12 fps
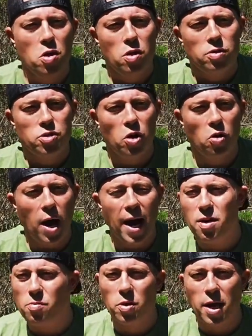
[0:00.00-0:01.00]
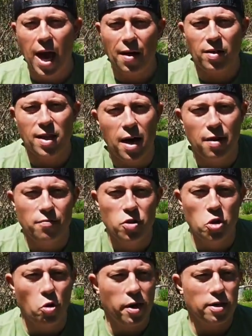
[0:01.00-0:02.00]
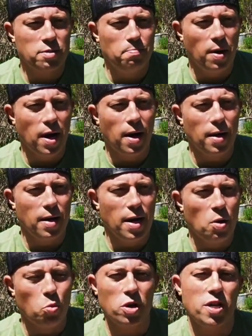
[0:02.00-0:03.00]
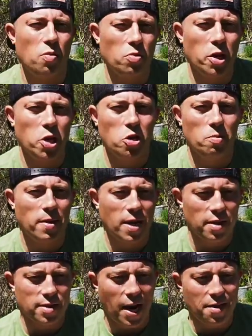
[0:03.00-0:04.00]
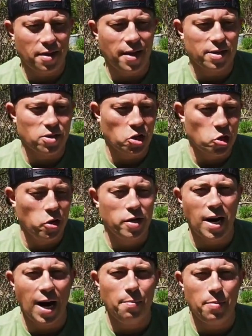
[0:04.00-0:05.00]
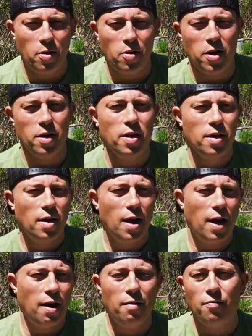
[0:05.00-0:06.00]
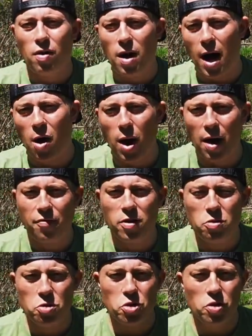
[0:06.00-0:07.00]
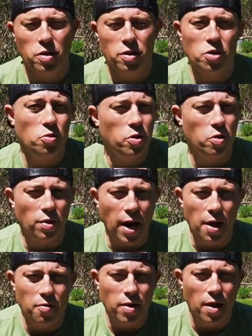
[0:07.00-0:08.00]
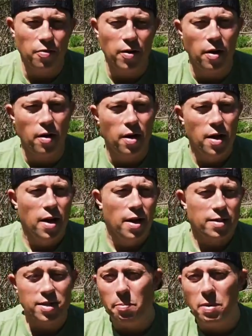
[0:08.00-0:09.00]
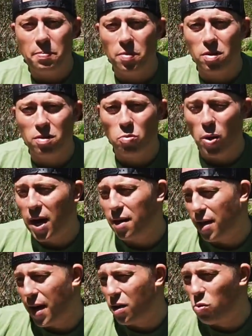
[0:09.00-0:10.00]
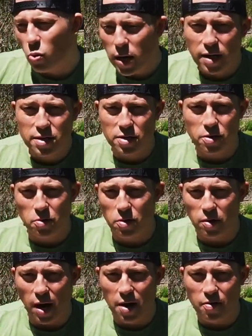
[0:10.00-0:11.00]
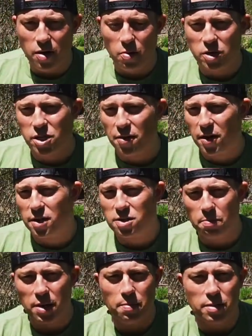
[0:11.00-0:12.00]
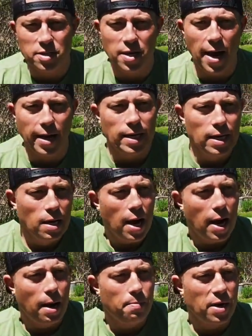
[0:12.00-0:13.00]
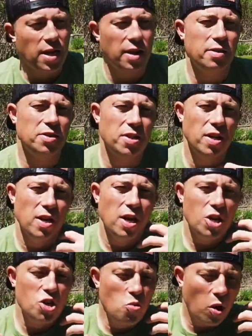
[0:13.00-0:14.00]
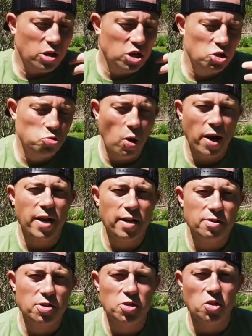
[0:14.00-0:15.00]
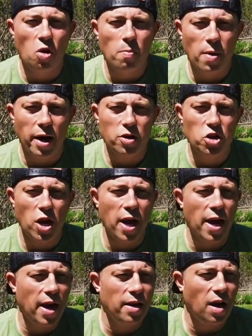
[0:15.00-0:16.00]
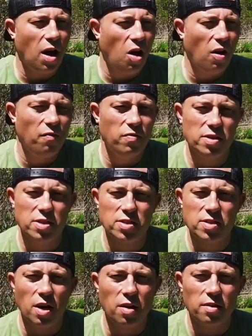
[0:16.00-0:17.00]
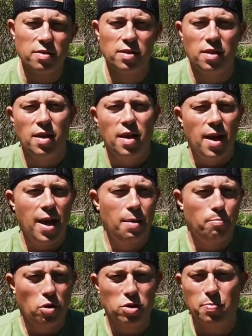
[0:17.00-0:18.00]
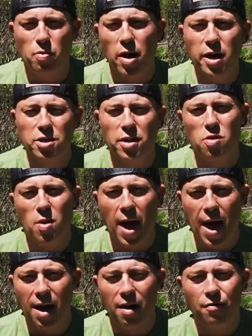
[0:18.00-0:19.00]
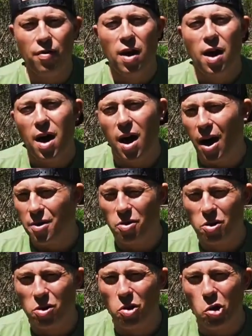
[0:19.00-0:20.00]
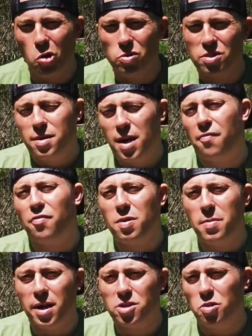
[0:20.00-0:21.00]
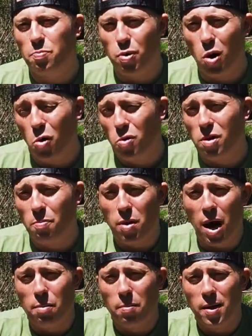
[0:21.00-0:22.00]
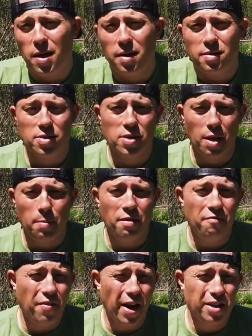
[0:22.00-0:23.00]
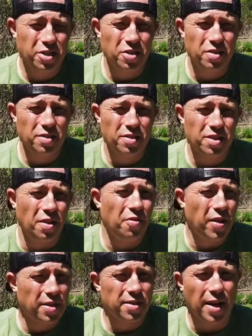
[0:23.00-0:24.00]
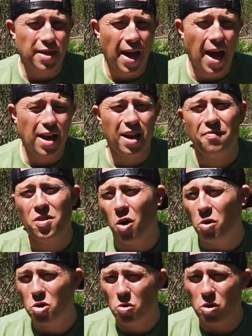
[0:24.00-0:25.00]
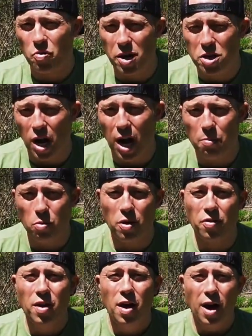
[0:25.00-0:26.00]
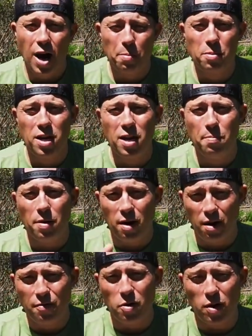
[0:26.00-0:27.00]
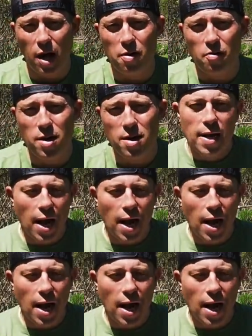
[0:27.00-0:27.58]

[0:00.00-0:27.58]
So I didn't really have a lot of choice, but it worked out really good because I think that's a good time period of how often you should do your laundry out there. Some people wait like weeks to do their laundry, which I think is a big mistake because you are sweating so much, and all the salt and perspiration that you have on your clothes, it definitely makes you prone to probably some infections and things like that if you don't do a great job with upkeep of your laundry.